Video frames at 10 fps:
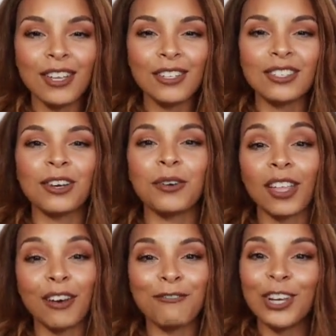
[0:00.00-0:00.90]
So
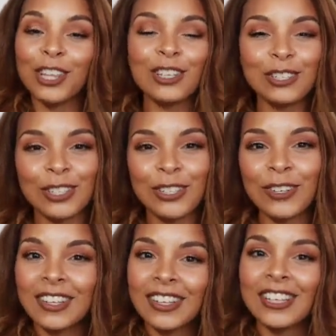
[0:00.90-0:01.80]
without further
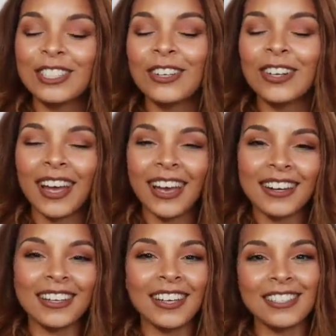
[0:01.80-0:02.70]
ado, let's go ahead
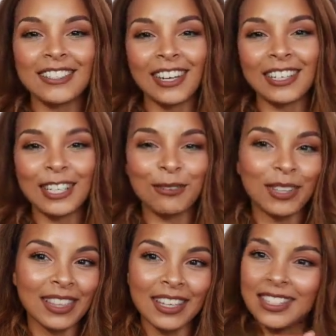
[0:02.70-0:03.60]
and get started
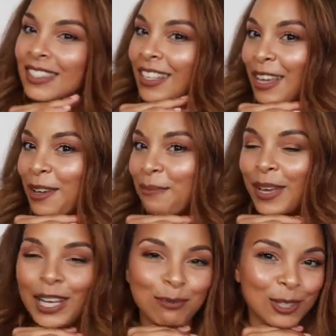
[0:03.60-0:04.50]
with this
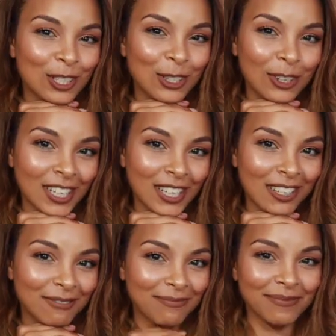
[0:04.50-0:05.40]
makeup tutorial.
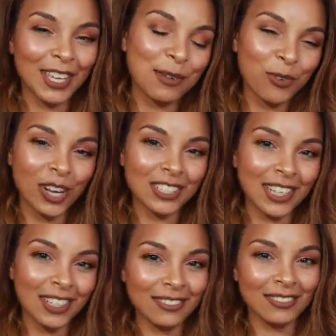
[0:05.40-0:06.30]
Keep watching.